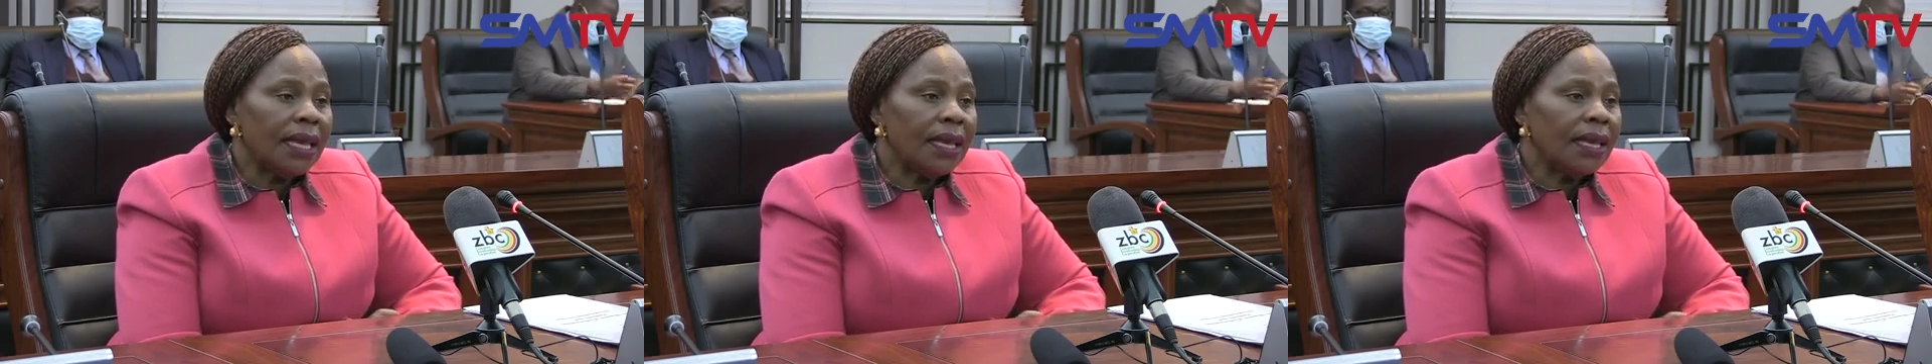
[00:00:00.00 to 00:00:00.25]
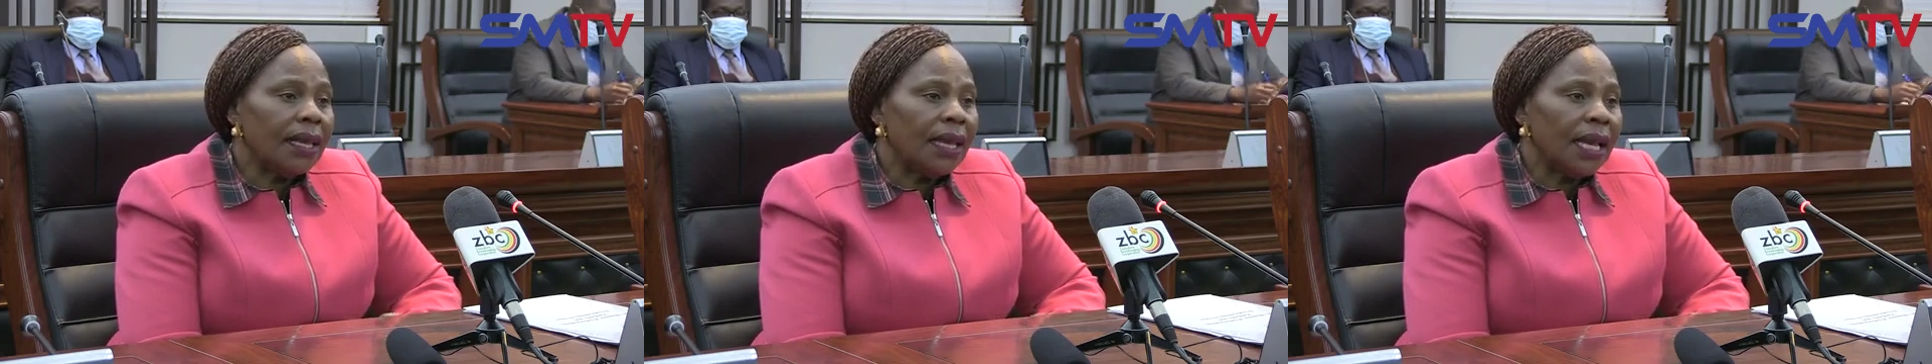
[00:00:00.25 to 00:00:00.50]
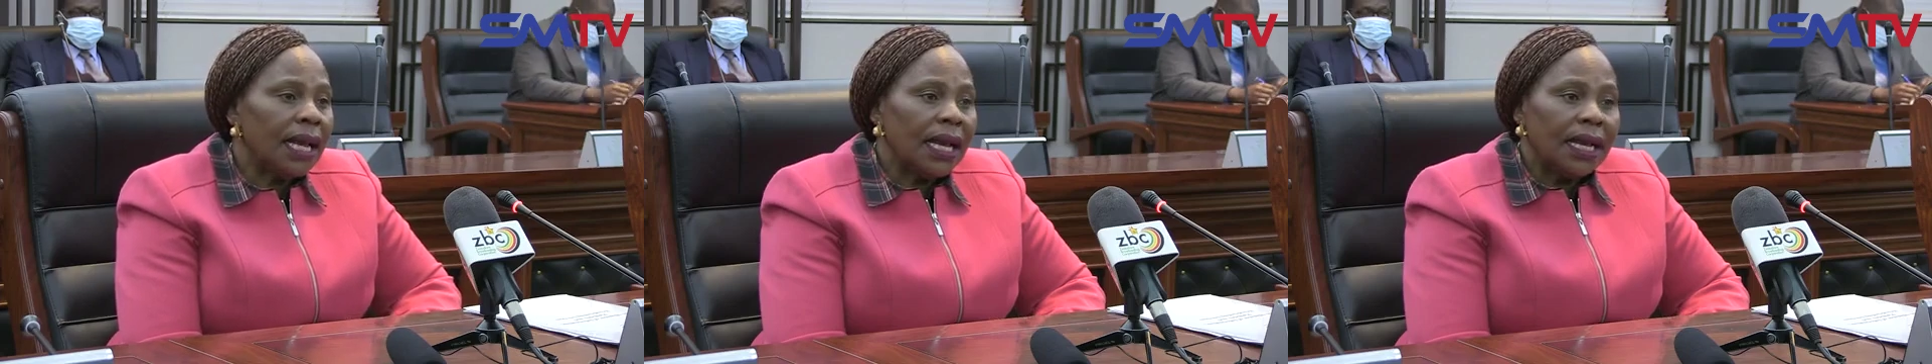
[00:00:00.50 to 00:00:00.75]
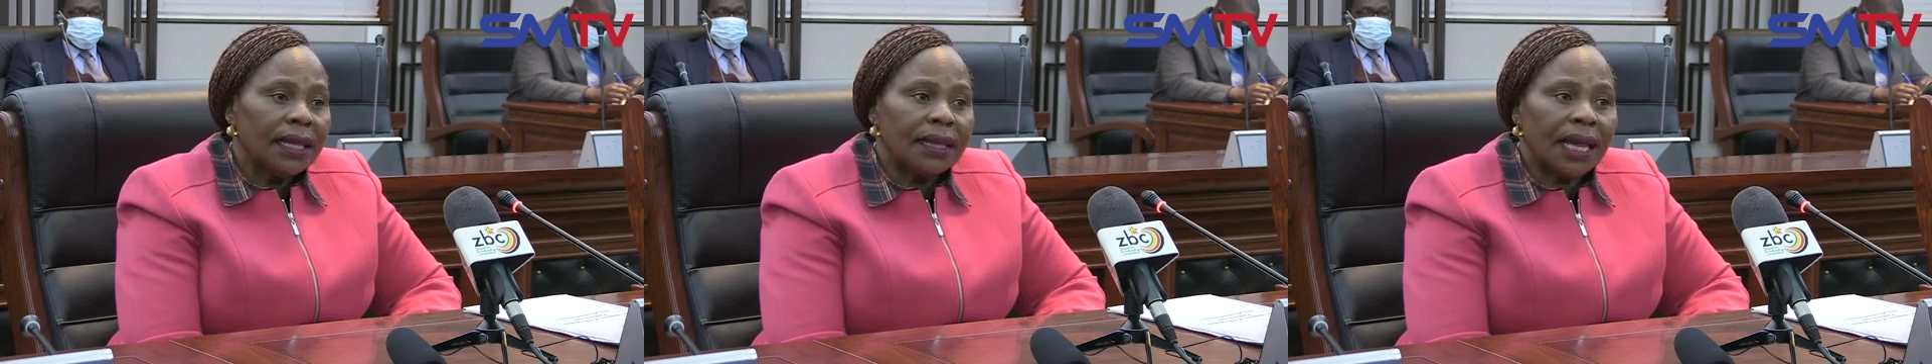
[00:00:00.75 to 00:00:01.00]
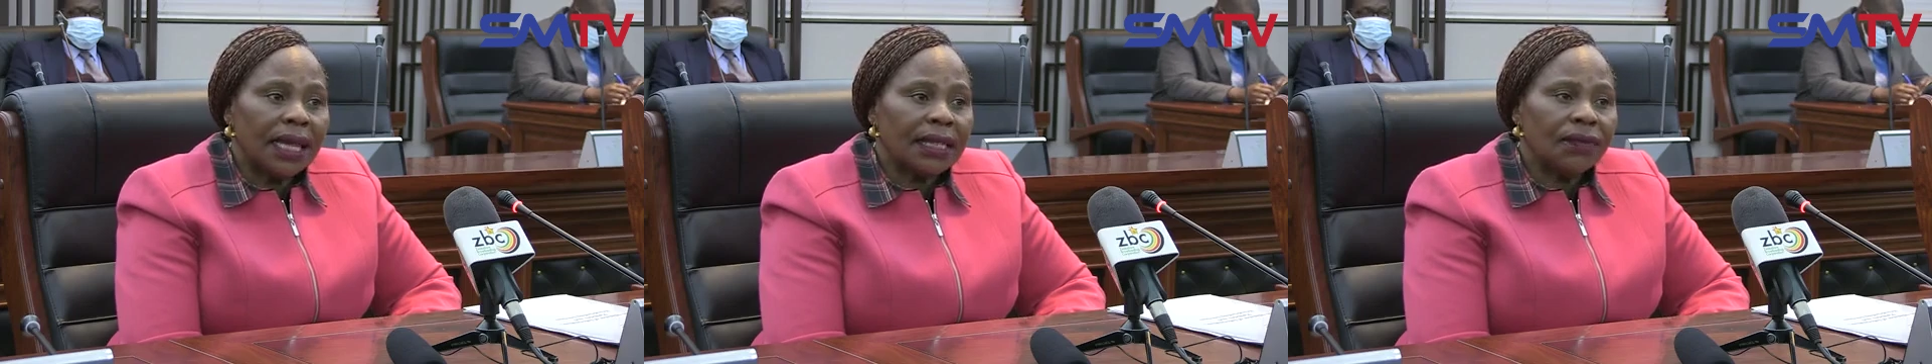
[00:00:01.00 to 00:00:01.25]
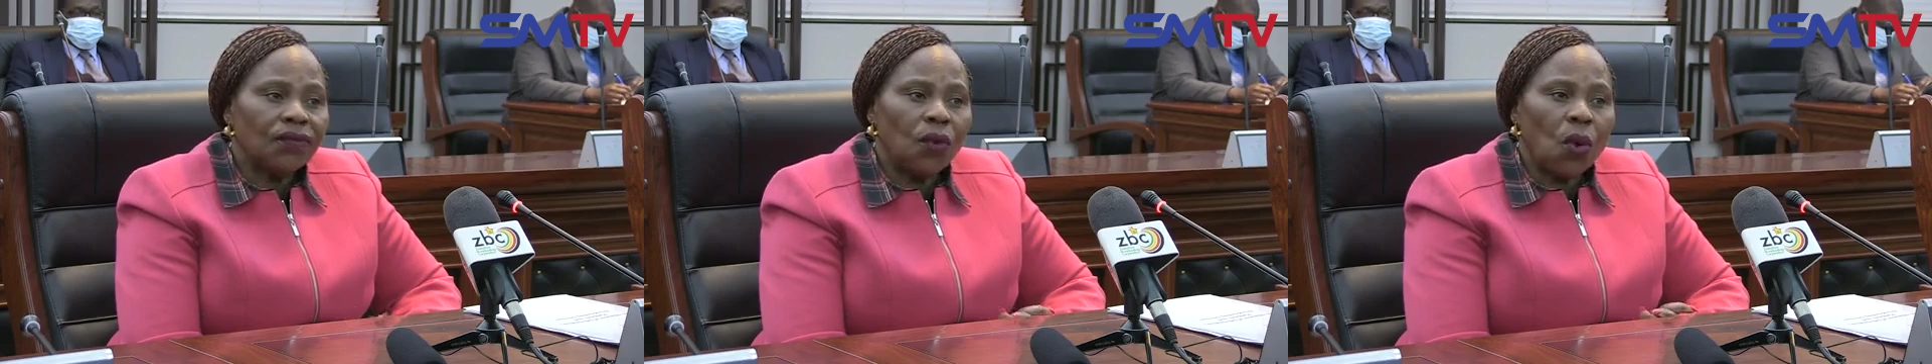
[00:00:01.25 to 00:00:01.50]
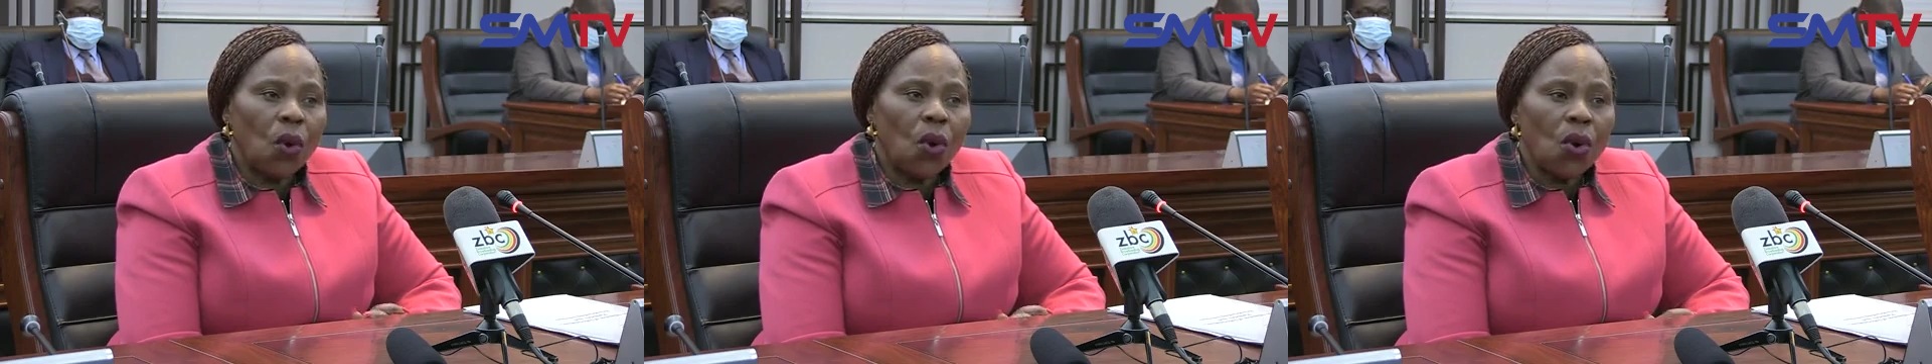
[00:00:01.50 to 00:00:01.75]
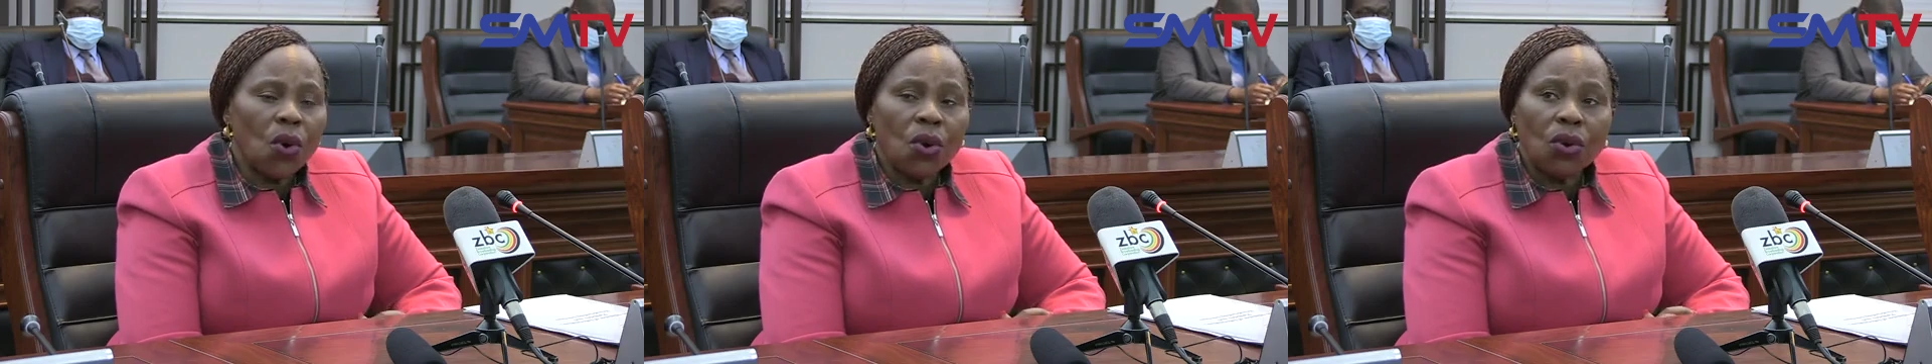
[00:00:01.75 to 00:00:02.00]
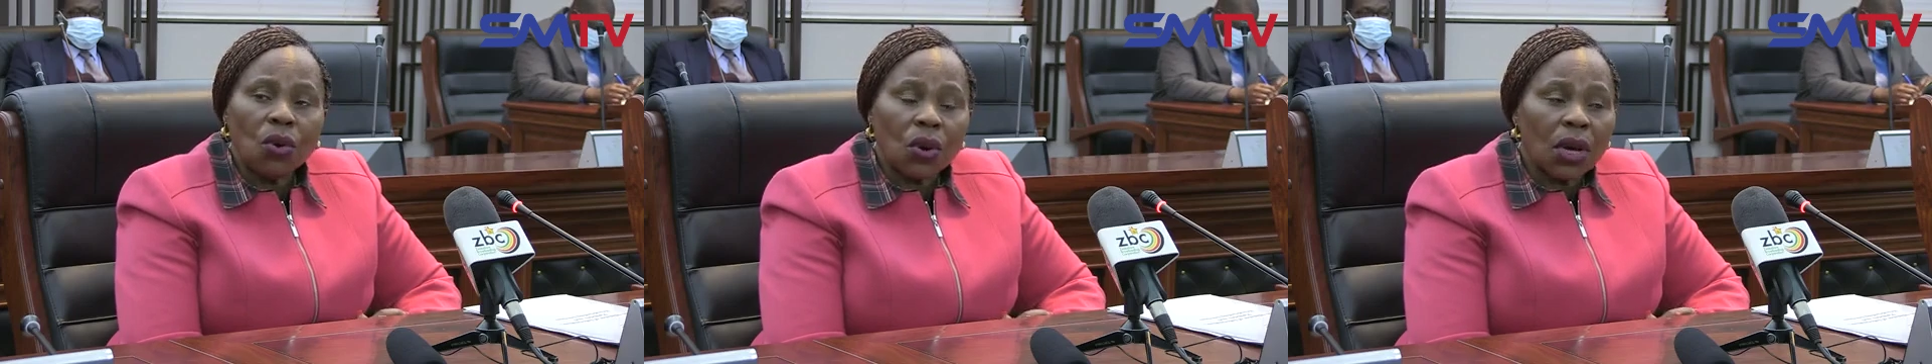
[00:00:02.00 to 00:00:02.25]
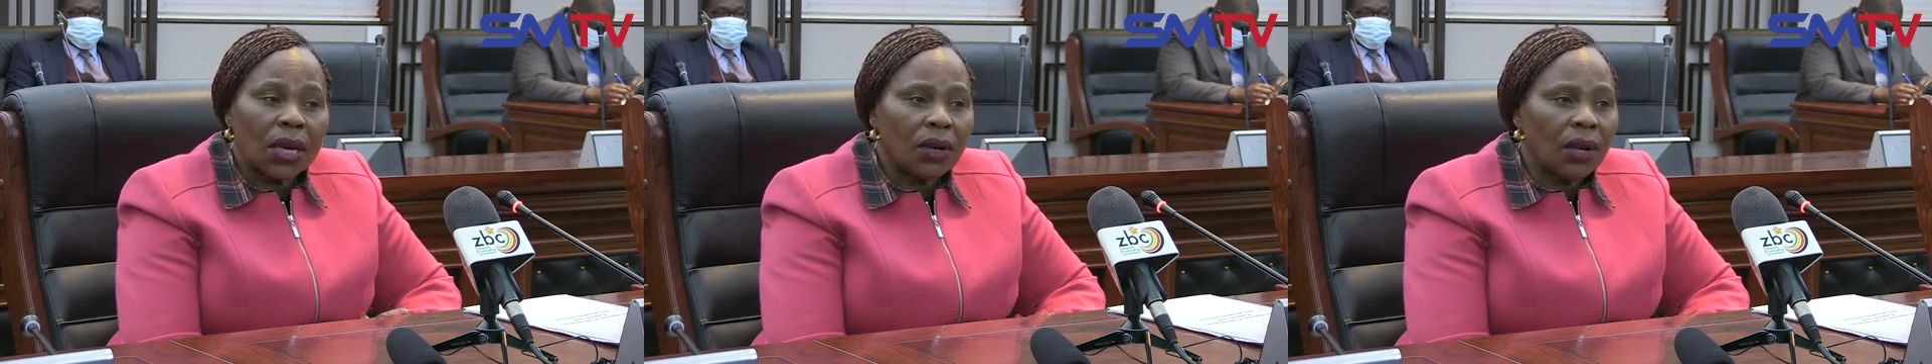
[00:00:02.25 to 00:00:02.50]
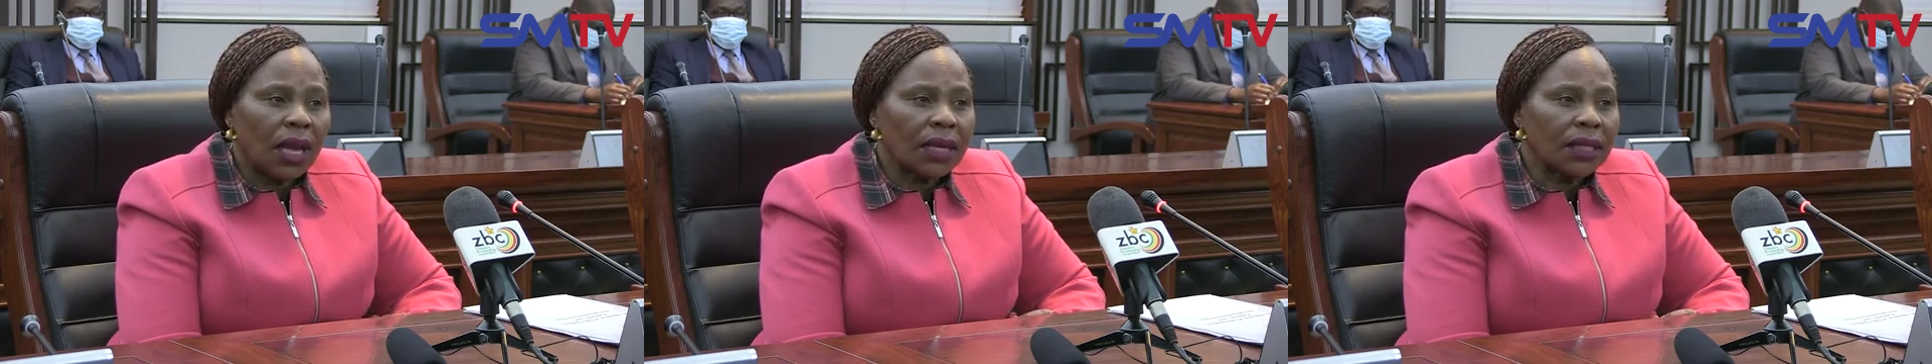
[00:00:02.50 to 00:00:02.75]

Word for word: E, that for all local